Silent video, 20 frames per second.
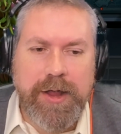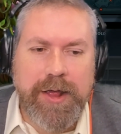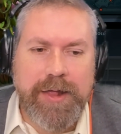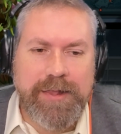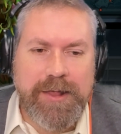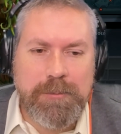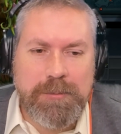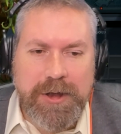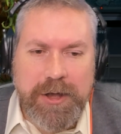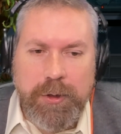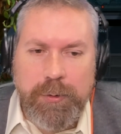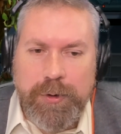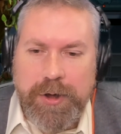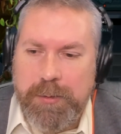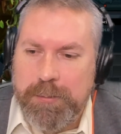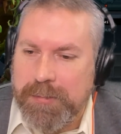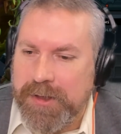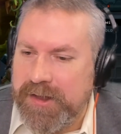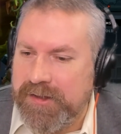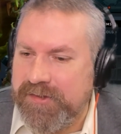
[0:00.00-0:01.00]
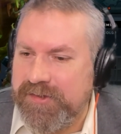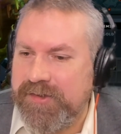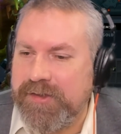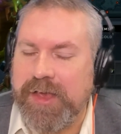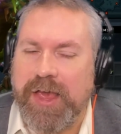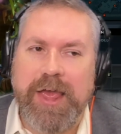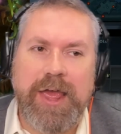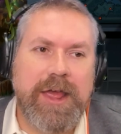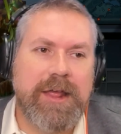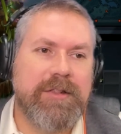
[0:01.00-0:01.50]
Let me know what I miss,
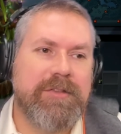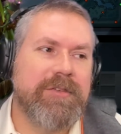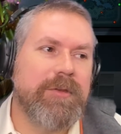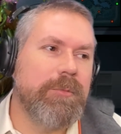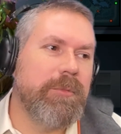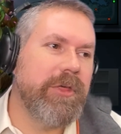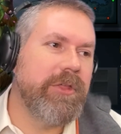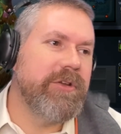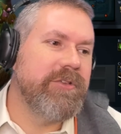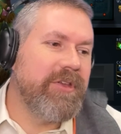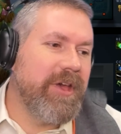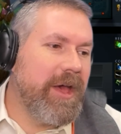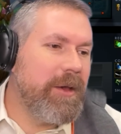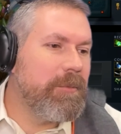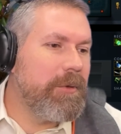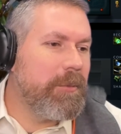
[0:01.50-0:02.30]
and some other time